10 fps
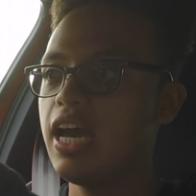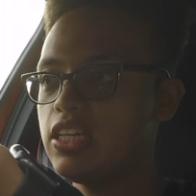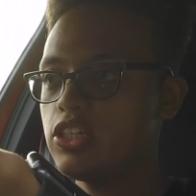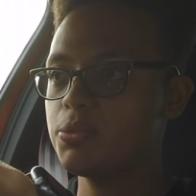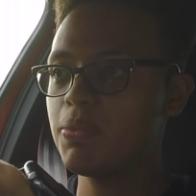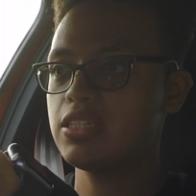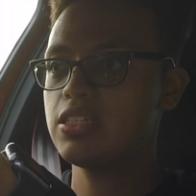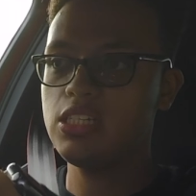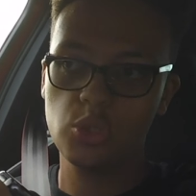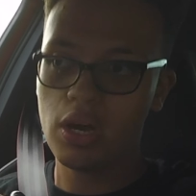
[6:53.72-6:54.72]
and just makes
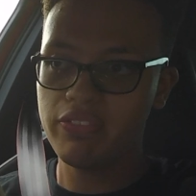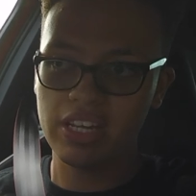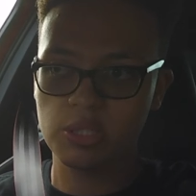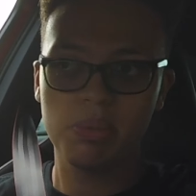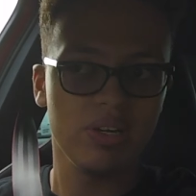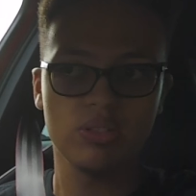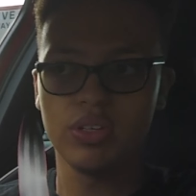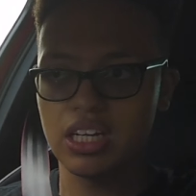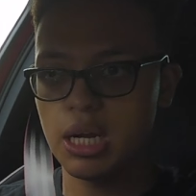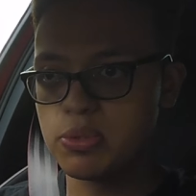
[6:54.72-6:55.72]
the driving experience of
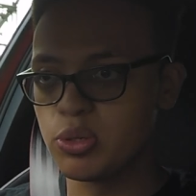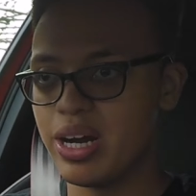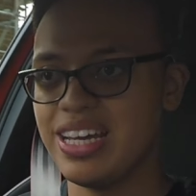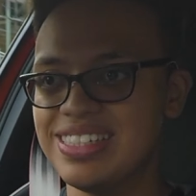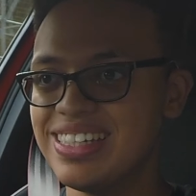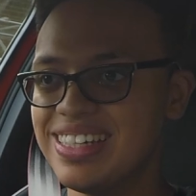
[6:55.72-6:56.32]
the Clubsport S